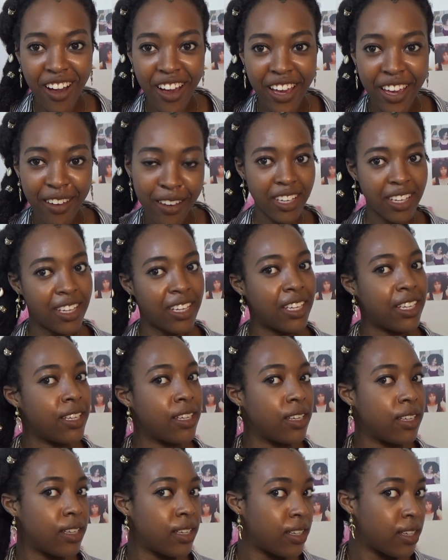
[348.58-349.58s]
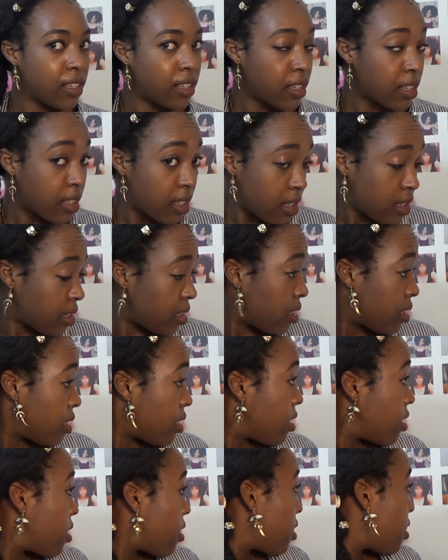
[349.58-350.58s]
I have taken the bun down
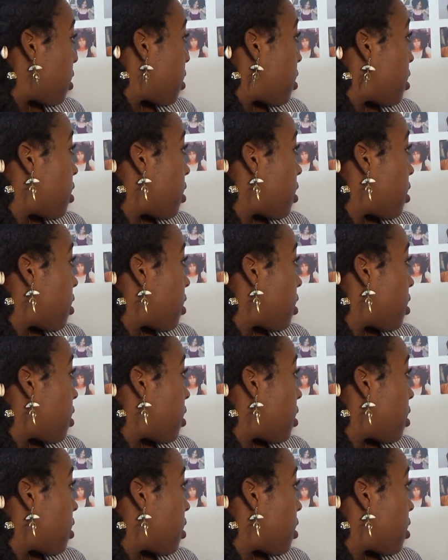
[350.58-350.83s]
and I now